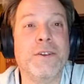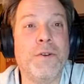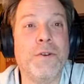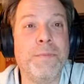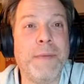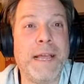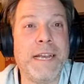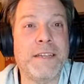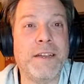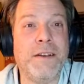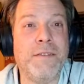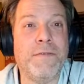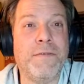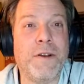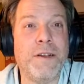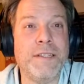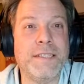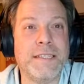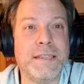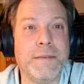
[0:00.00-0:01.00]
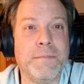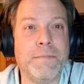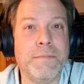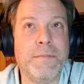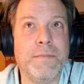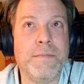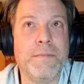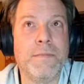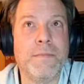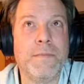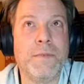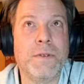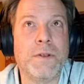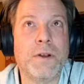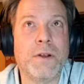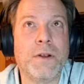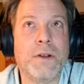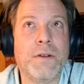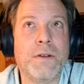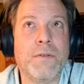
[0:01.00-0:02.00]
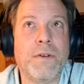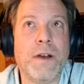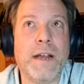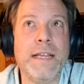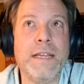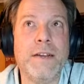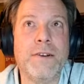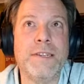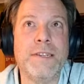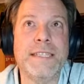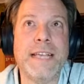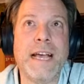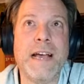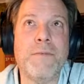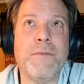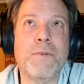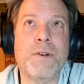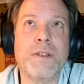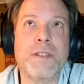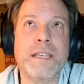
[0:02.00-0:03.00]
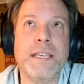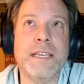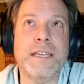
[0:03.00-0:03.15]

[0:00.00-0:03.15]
old man confronts him, right? Or is that where the